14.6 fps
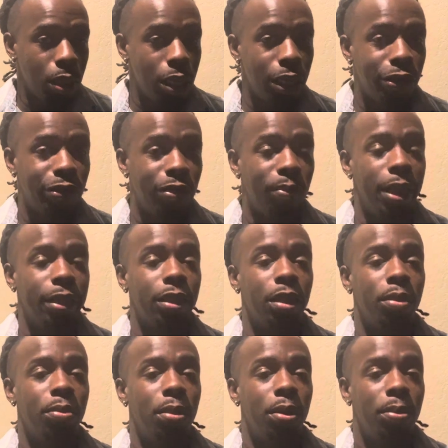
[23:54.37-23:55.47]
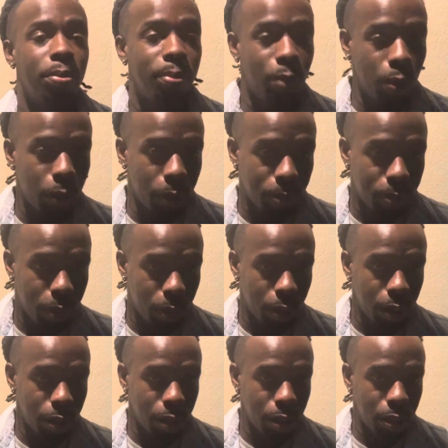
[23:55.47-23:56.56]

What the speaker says: It should make them more important.